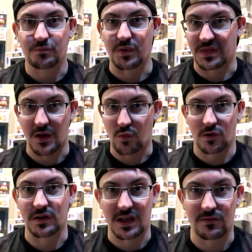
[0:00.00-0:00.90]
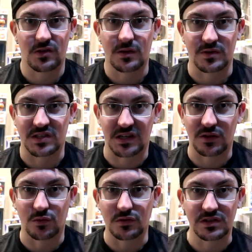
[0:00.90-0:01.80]
but they weren't giving him a
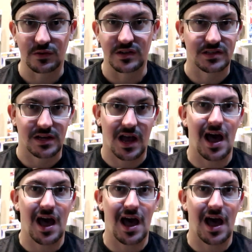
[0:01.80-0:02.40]
sequel, so he's like,